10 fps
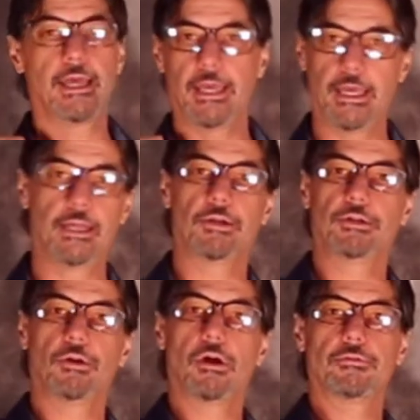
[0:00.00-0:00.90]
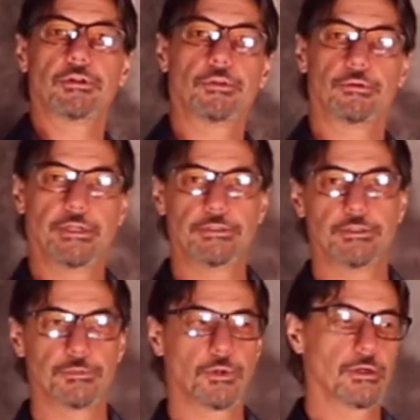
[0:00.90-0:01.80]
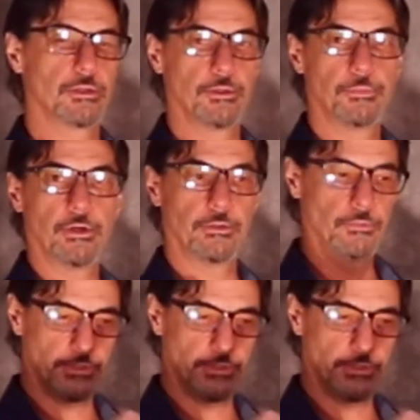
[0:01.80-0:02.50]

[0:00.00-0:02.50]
and you're off to the races, pardon the pun,